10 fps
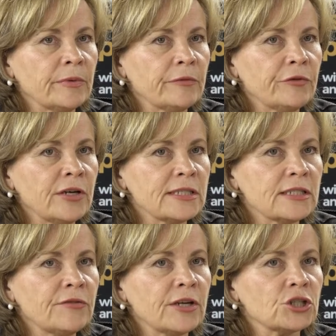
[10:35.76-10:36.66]

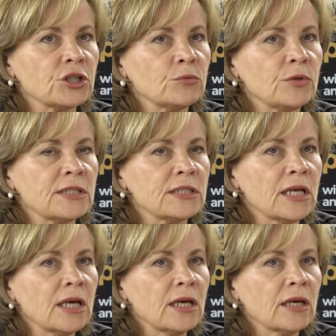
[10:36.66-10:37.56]
first version was
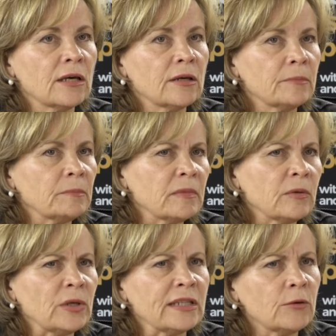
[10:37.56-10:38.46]

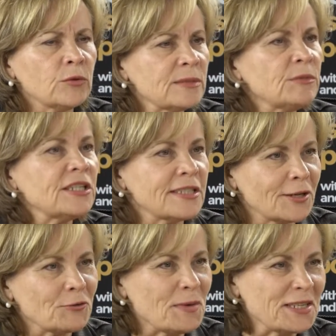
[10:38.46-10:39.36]
when I was
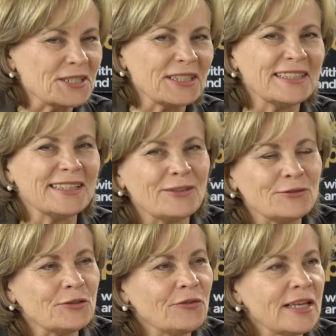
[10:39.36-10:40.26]
minister. You mentioned
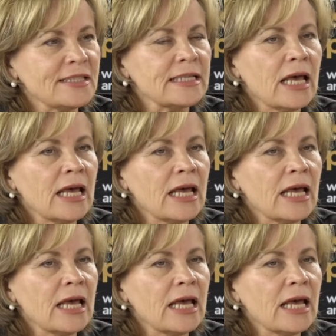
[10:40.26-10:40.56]
of defense.